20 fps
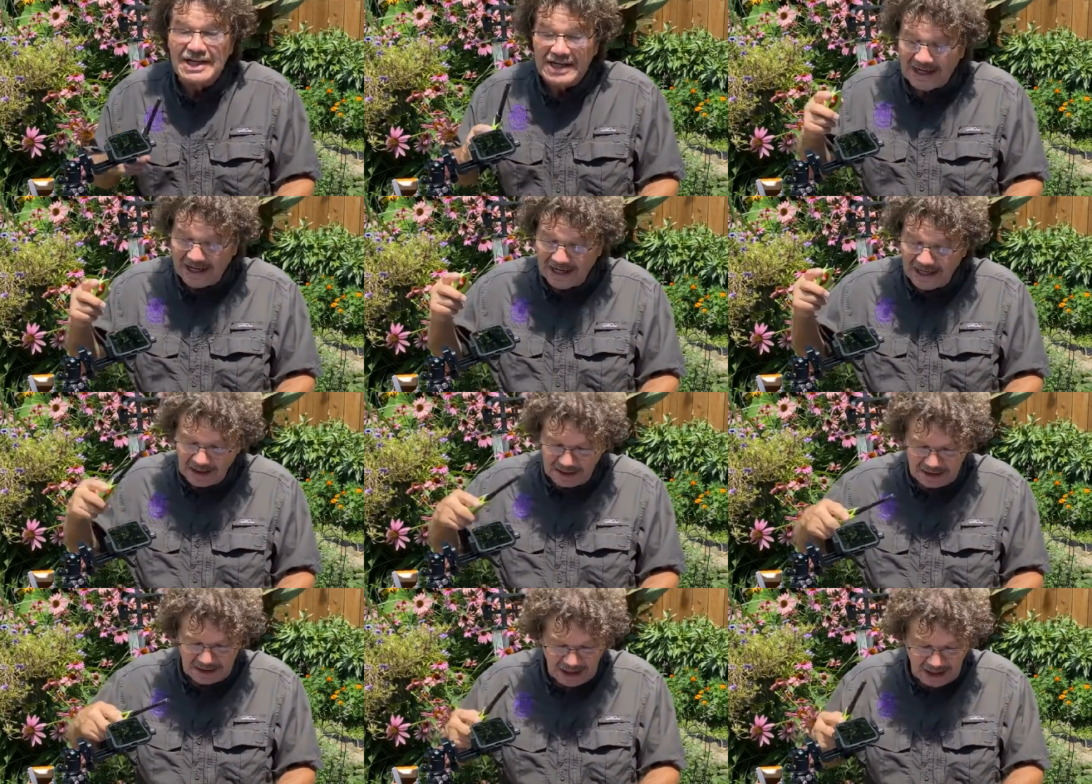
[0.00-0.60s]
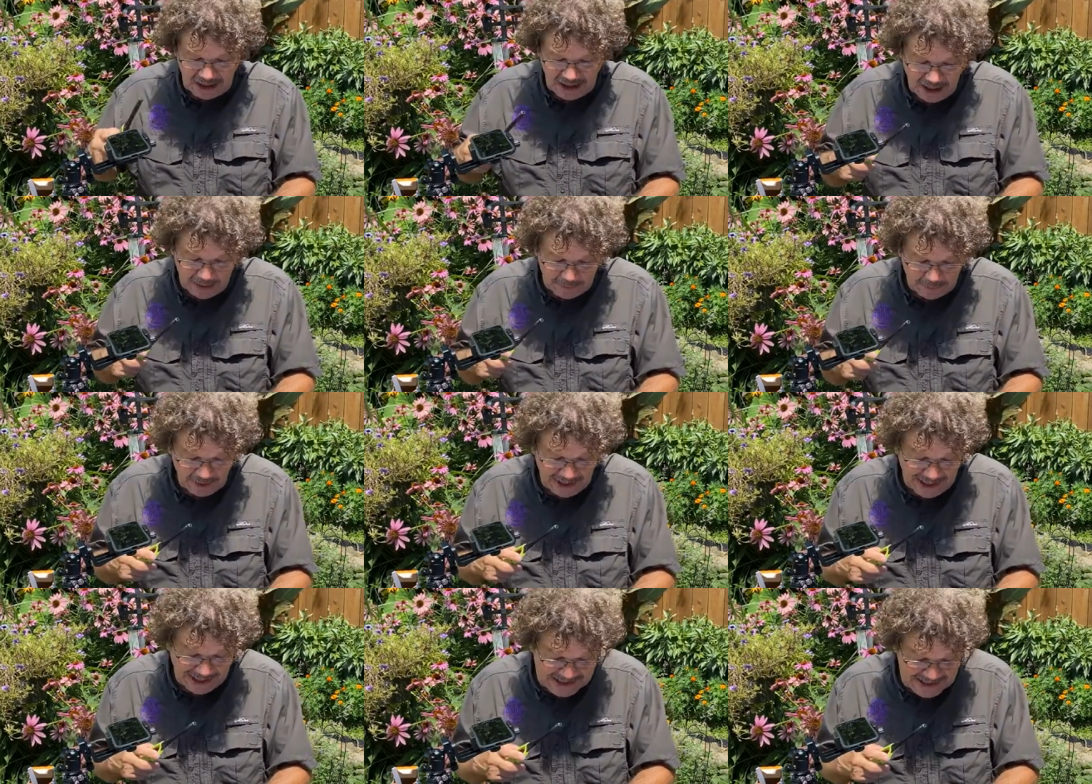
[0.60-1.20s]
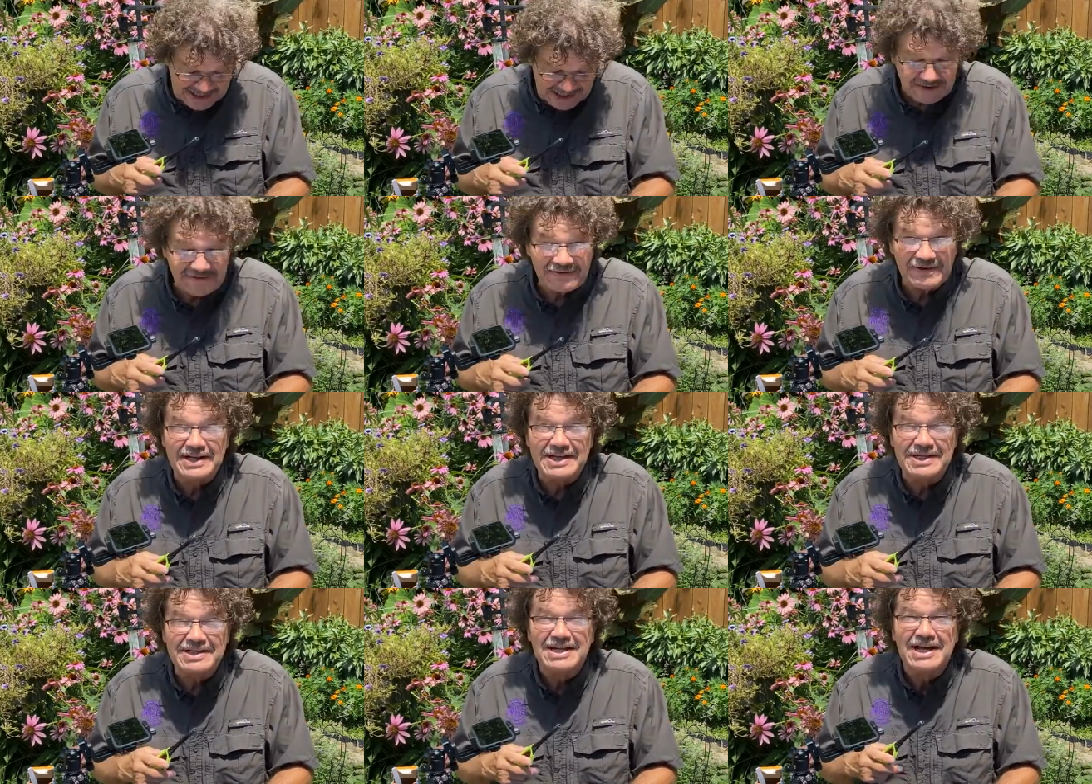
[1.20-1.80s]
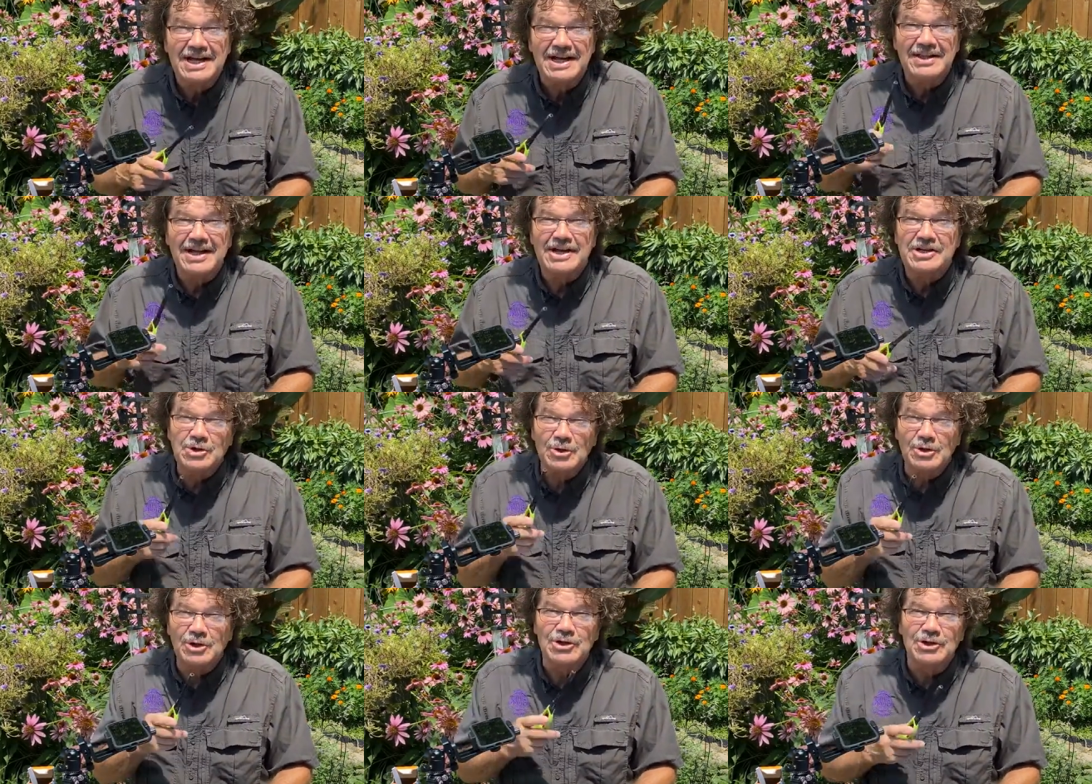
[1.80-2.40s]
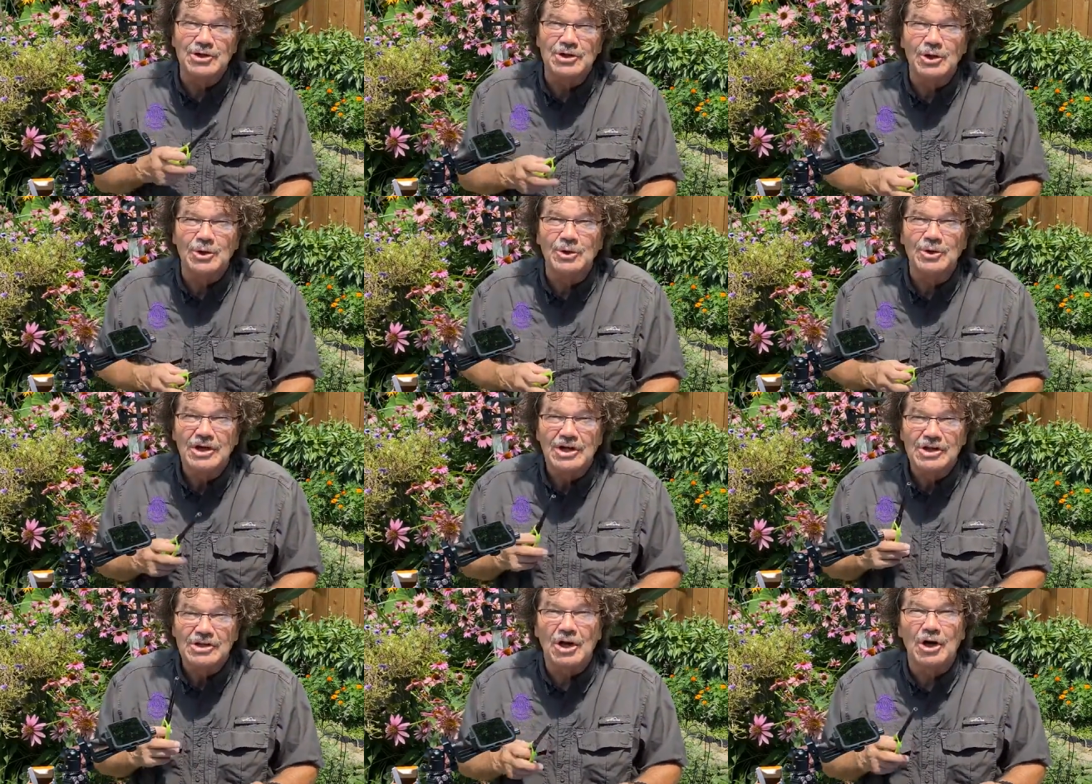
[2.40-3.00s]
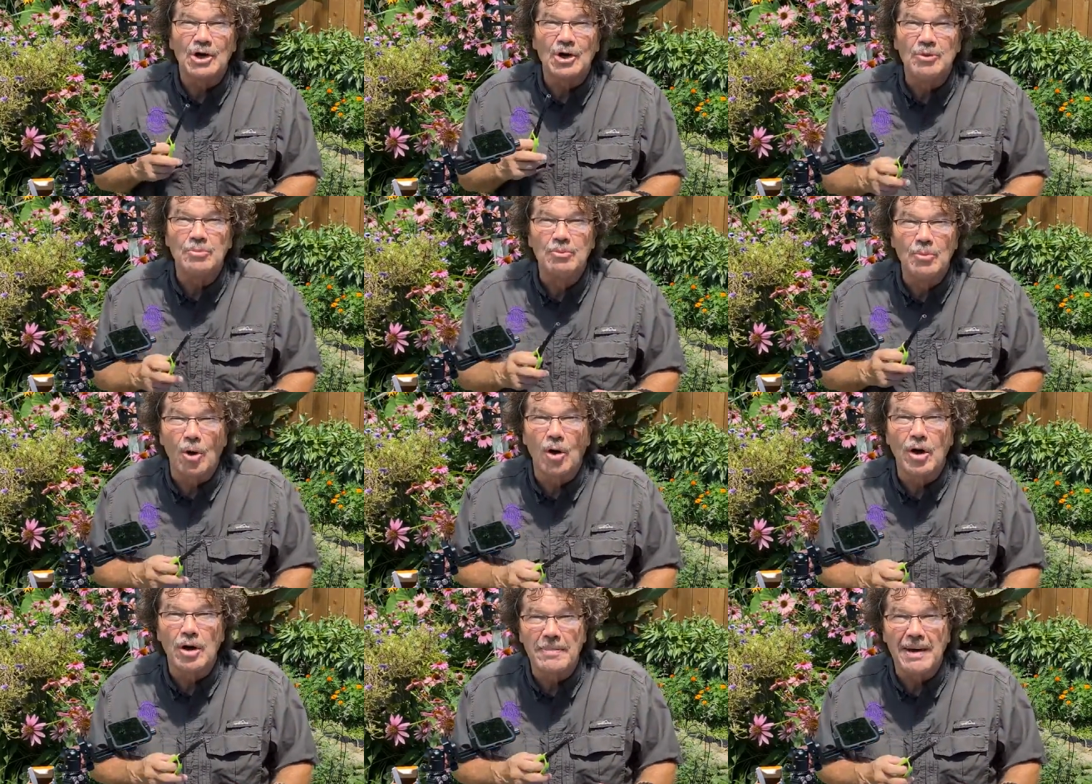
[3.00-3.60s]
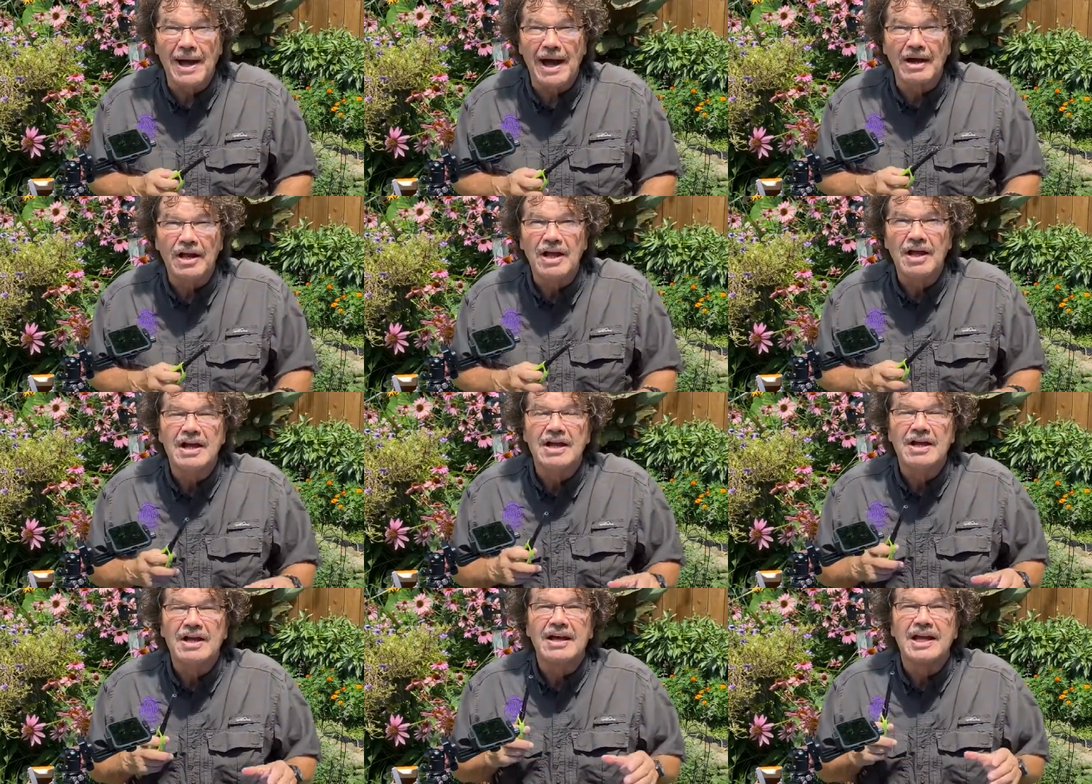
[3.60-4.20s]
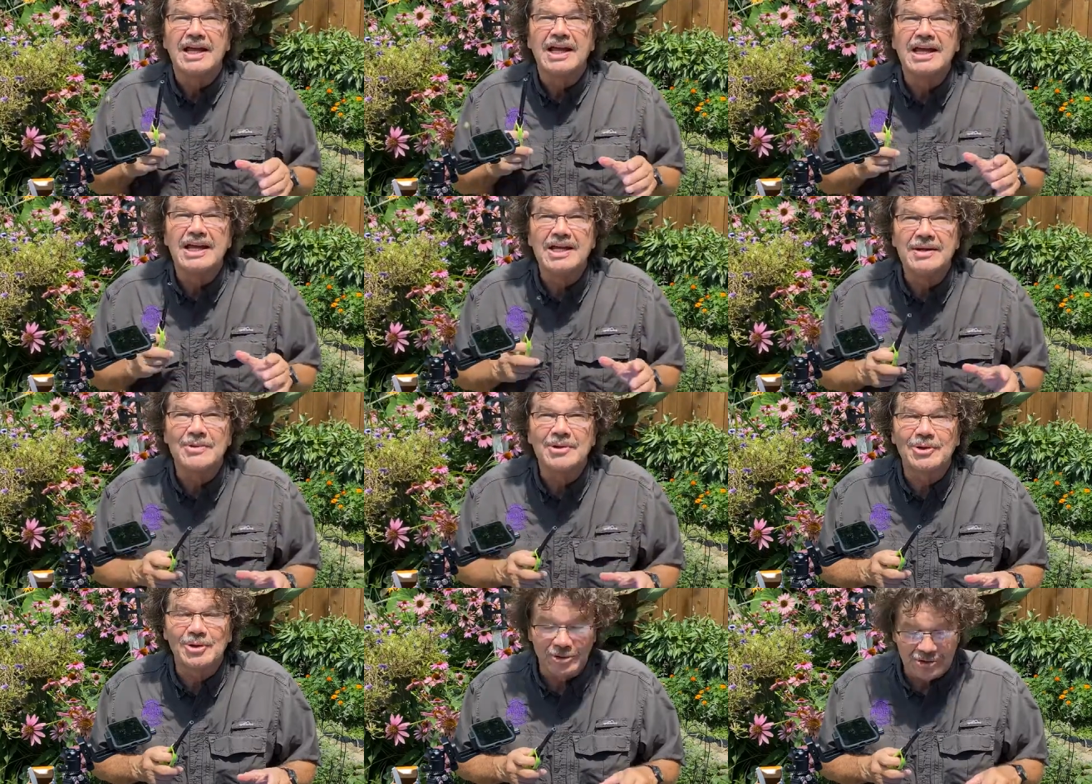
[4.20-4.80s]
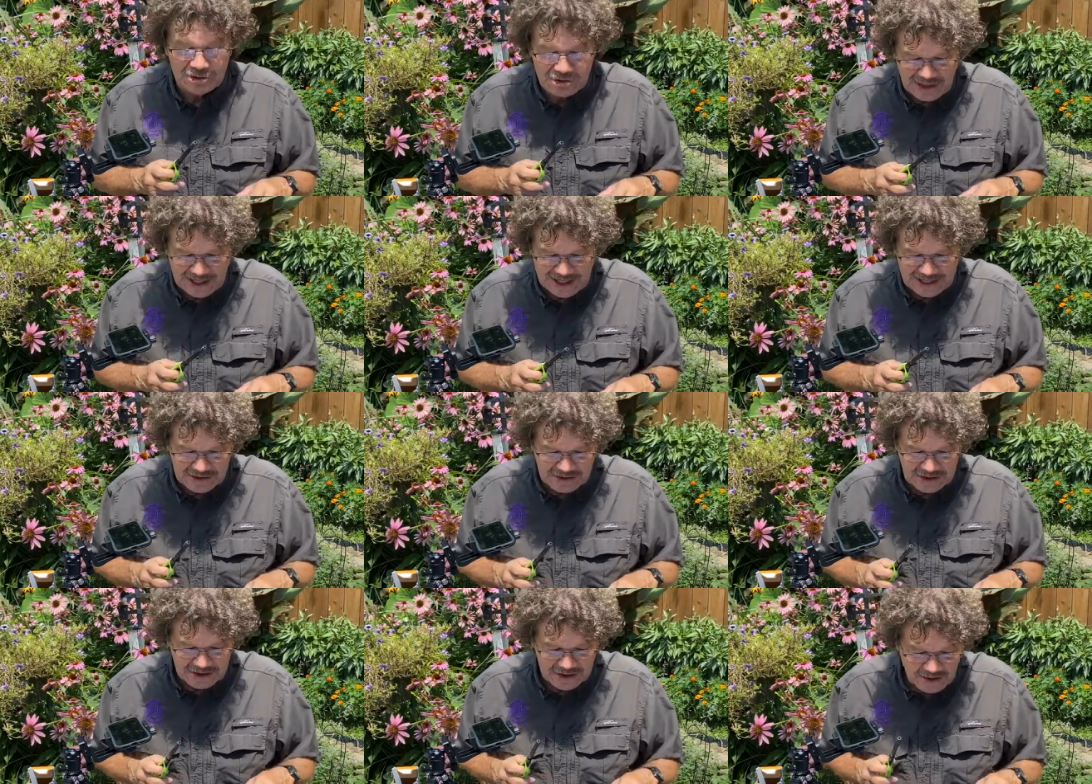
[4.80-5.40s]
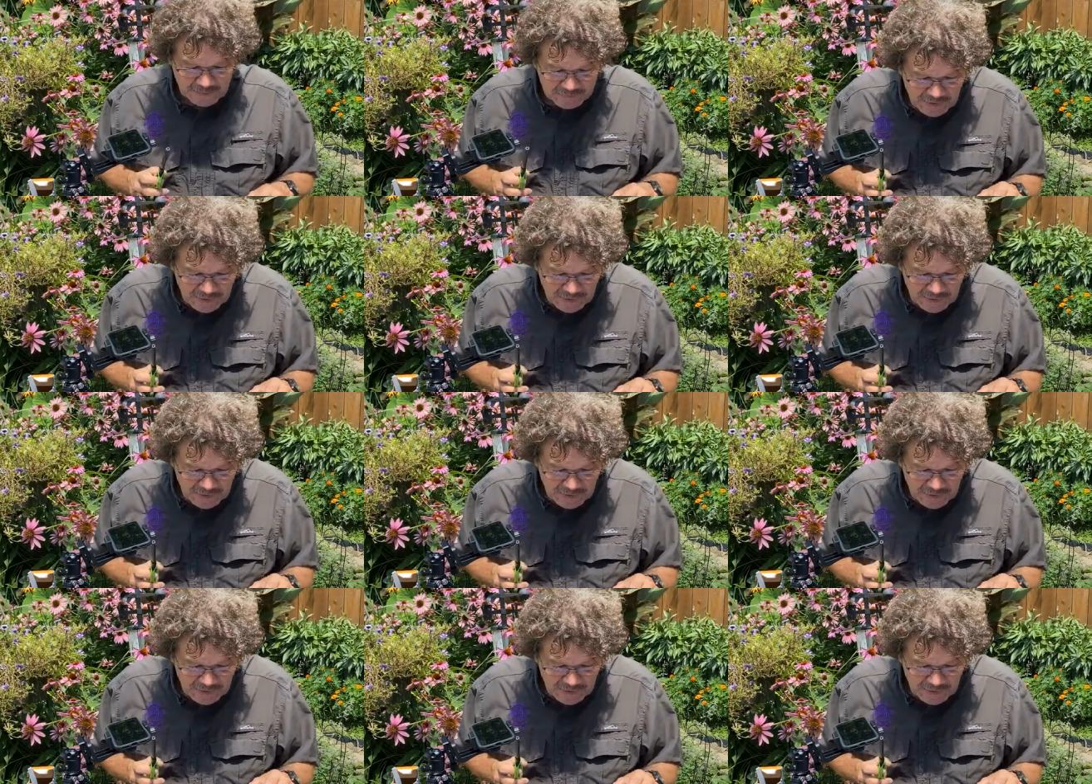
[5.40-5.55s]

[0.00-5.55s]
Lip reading: and a couple activities that you can do to learn more about chemical changes.